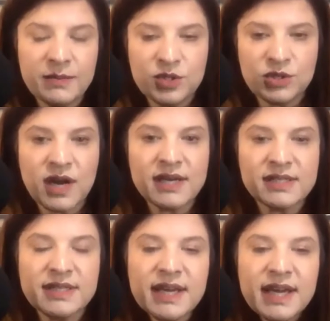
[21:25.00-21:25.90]

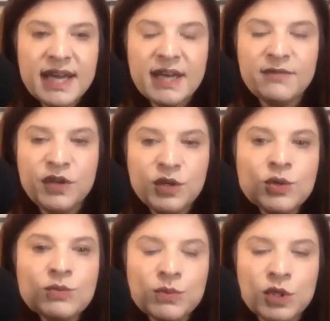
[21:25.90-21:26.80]
trust. If
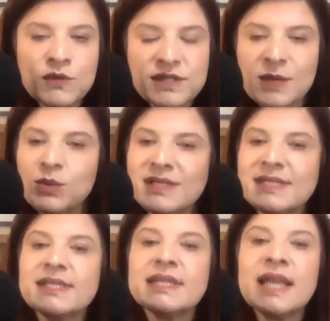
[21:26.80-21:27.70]
you move someone
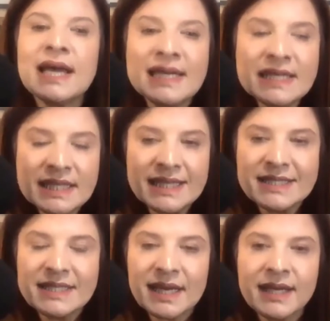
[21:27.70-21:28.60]
slightly
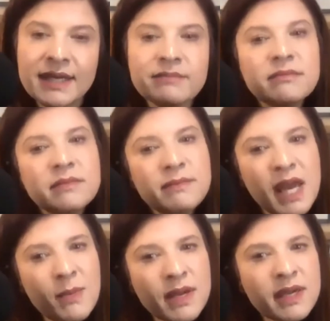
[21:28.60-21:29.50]
into like,
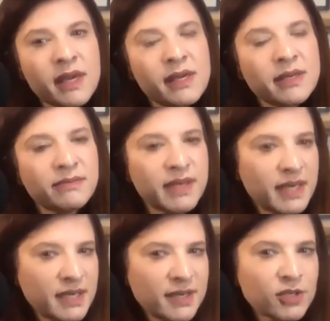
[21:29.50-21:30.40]
maybe
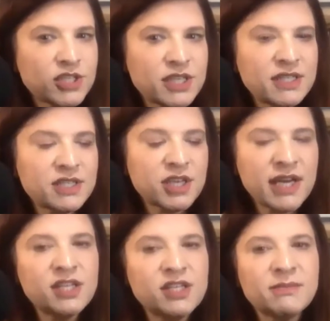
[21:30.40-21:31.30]
he or she's
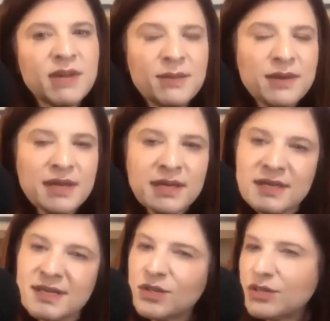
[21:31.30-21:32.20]
changing and maybe
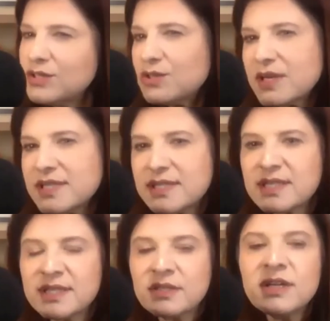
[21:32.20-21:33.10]
I could trust a
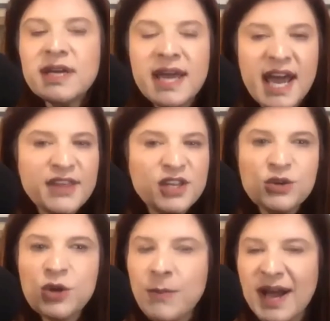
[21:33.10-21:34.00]
little, and then you
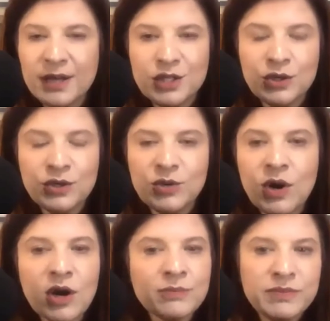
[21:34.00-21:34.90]
go back to who you
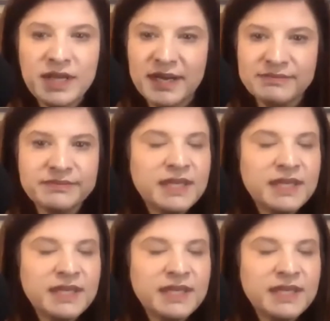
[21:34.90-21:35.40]
are, done.